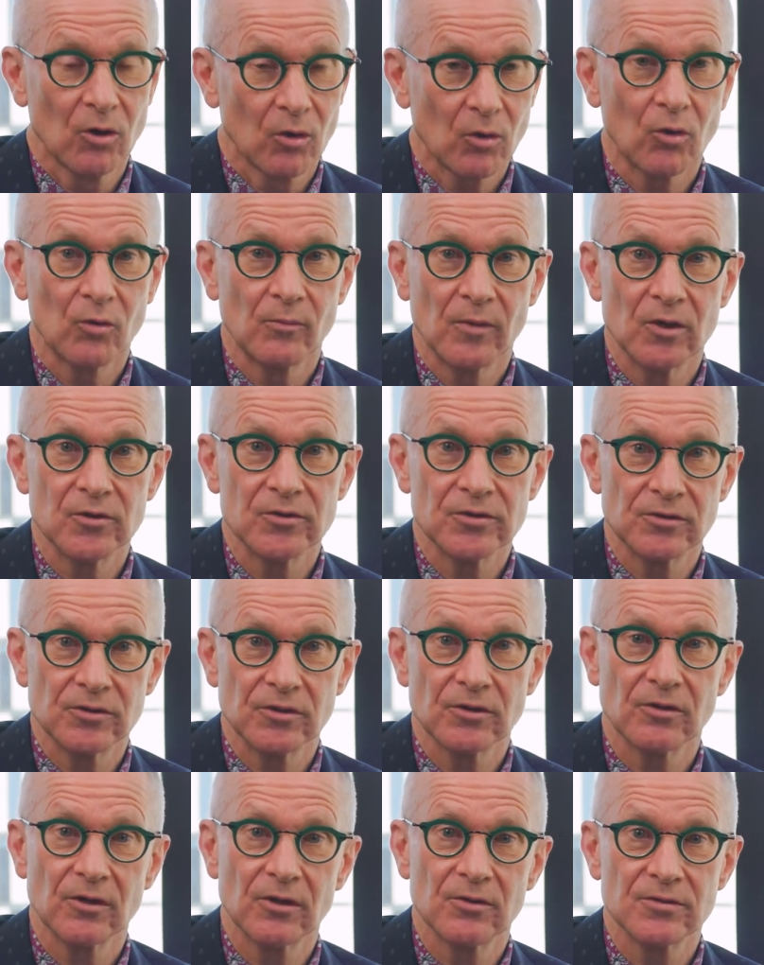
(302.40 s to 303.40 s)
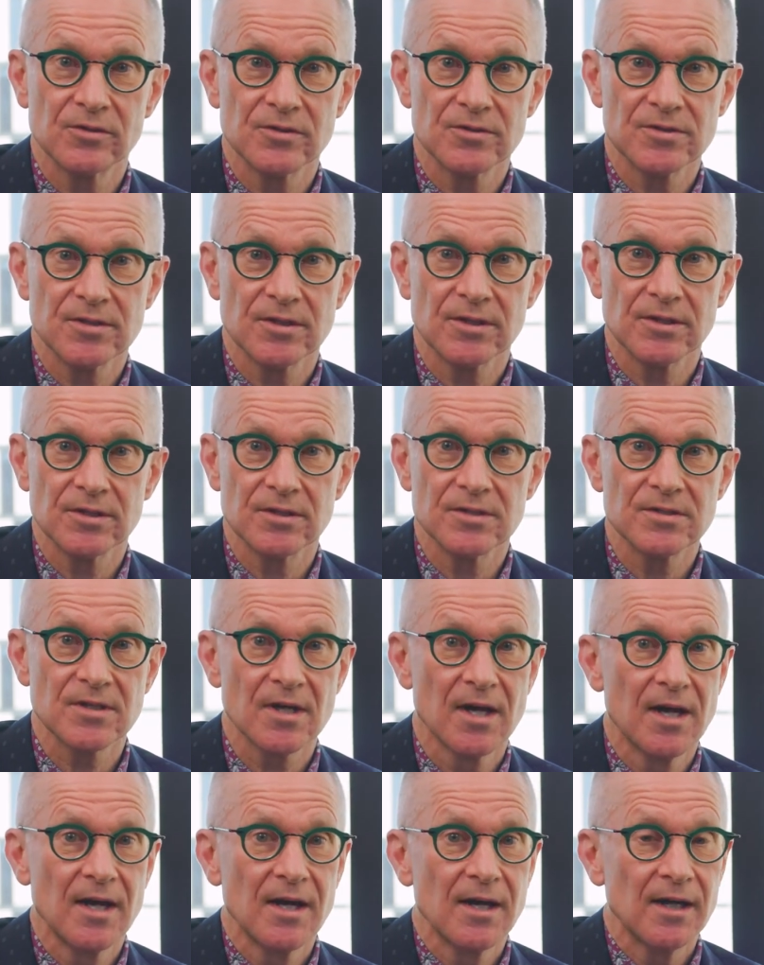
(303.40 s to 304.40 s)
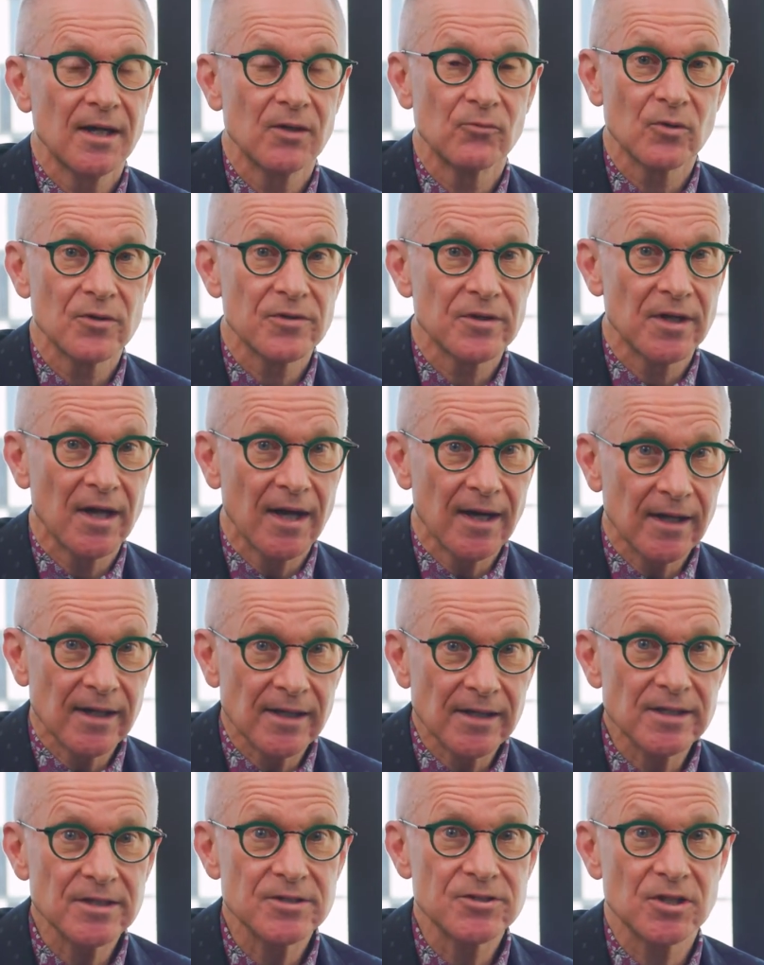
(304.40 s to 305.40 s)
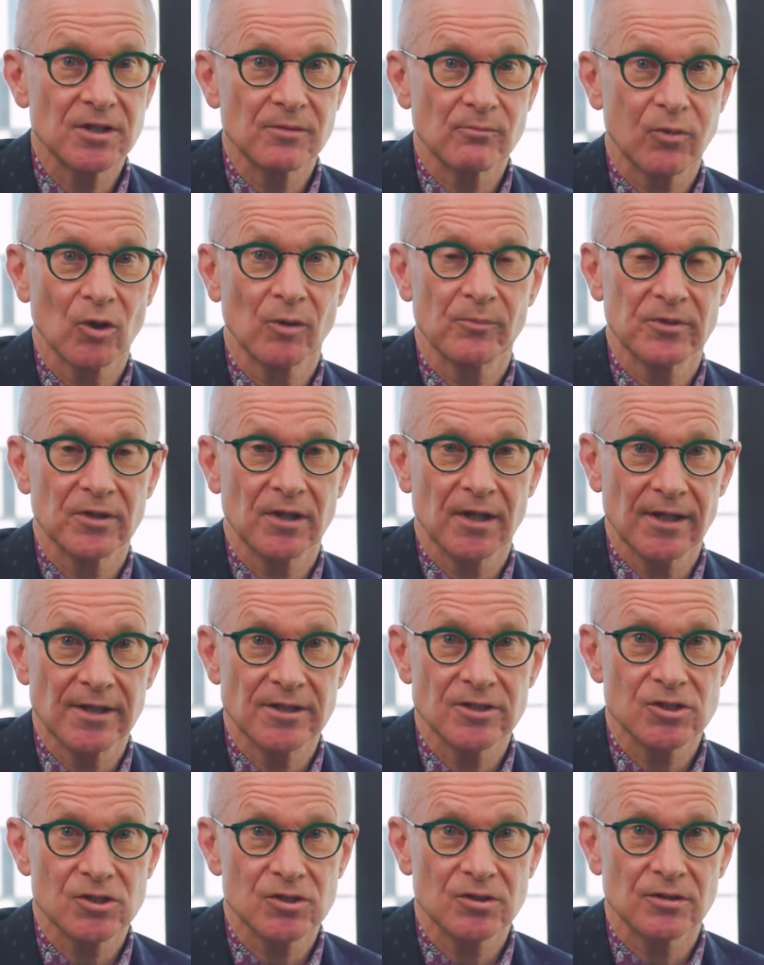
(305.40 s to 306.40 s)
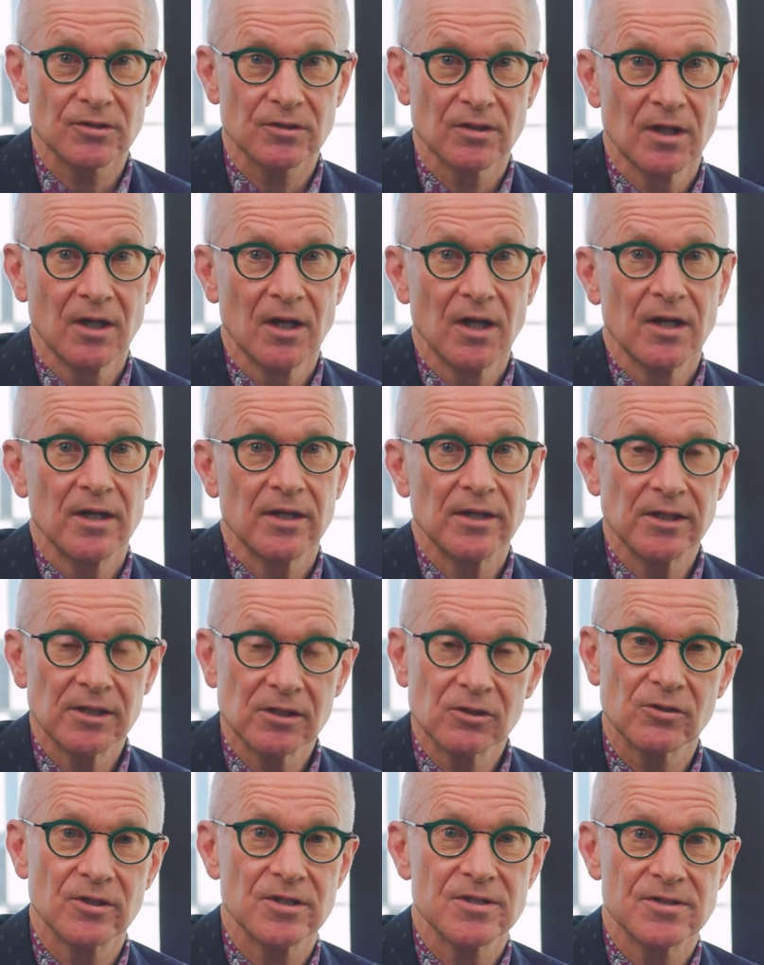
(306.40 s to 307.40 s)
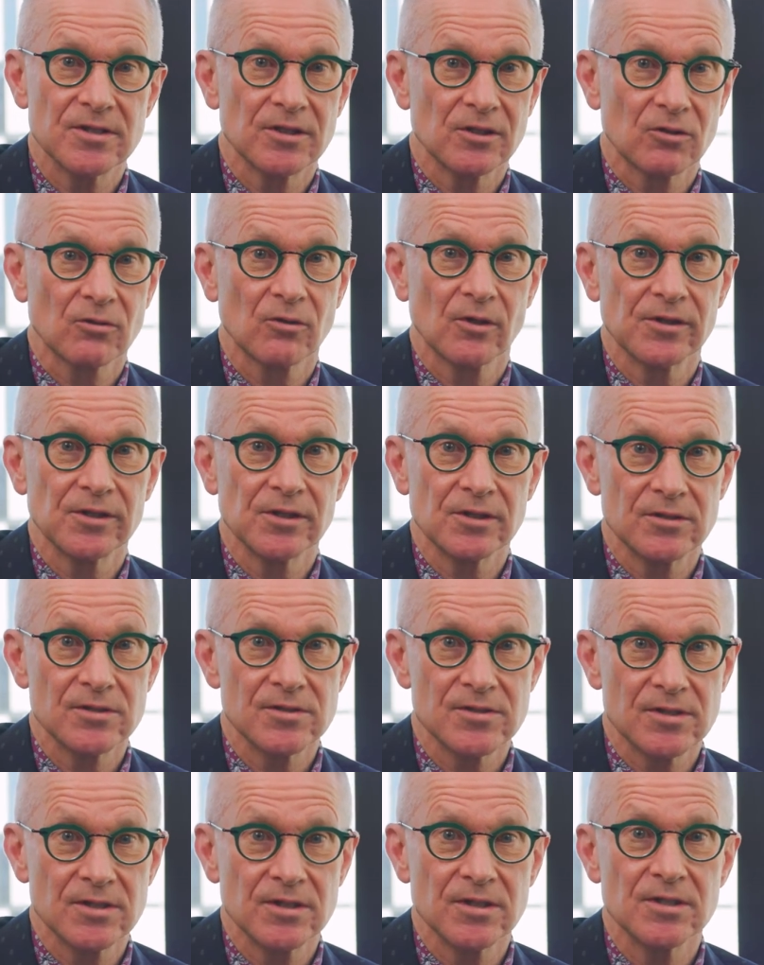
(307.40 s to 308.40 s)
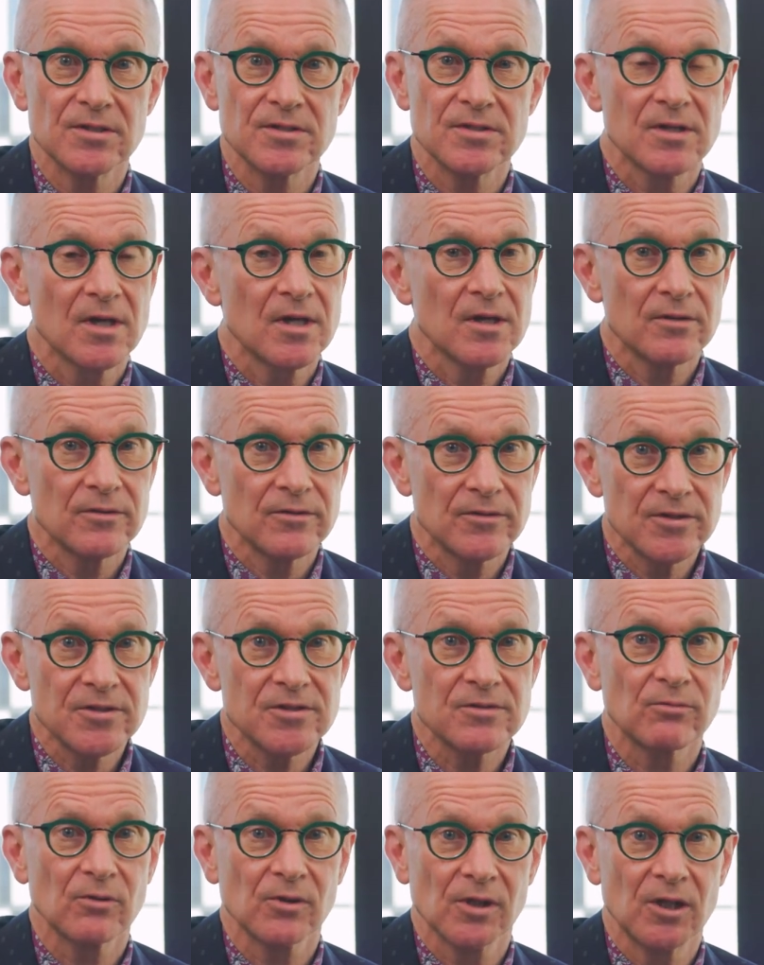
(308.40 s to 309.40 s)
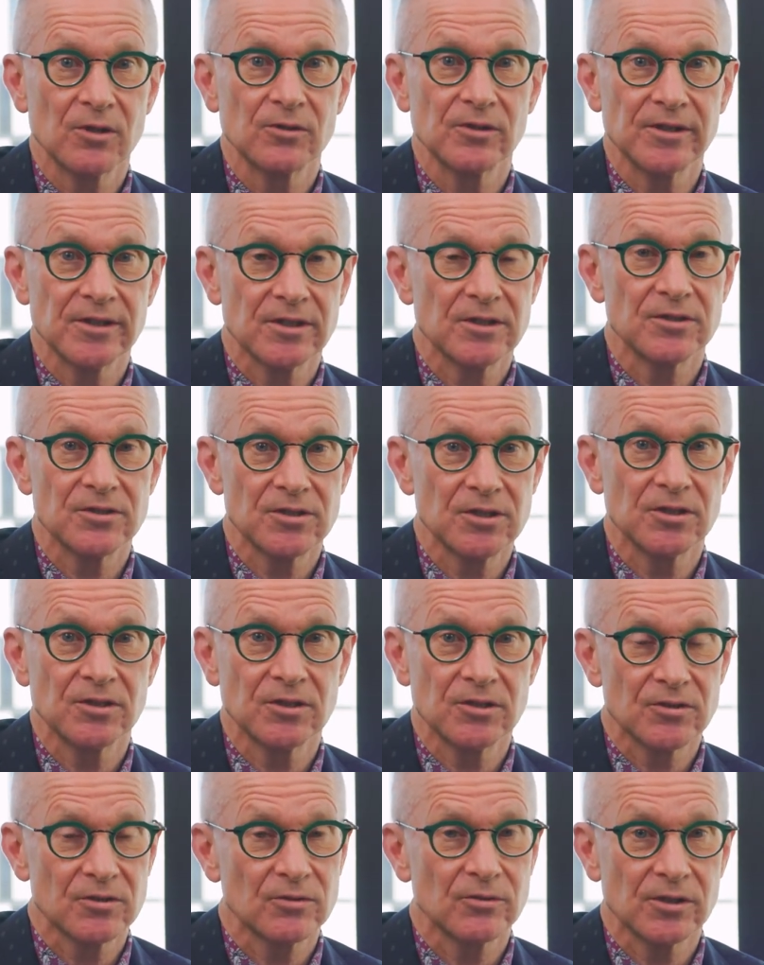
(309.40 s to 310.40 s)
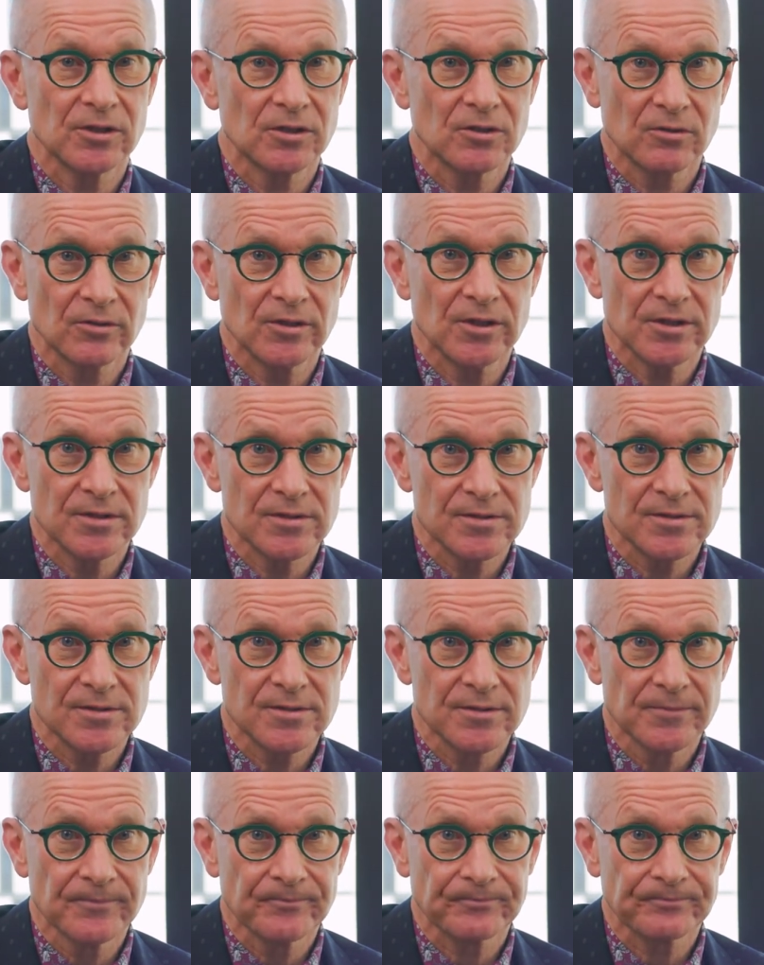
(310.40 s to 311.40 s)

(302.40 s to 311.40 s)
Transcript: or motor neuron disease. And with an ageing population, increase in chronic disease, this will only continue to increase.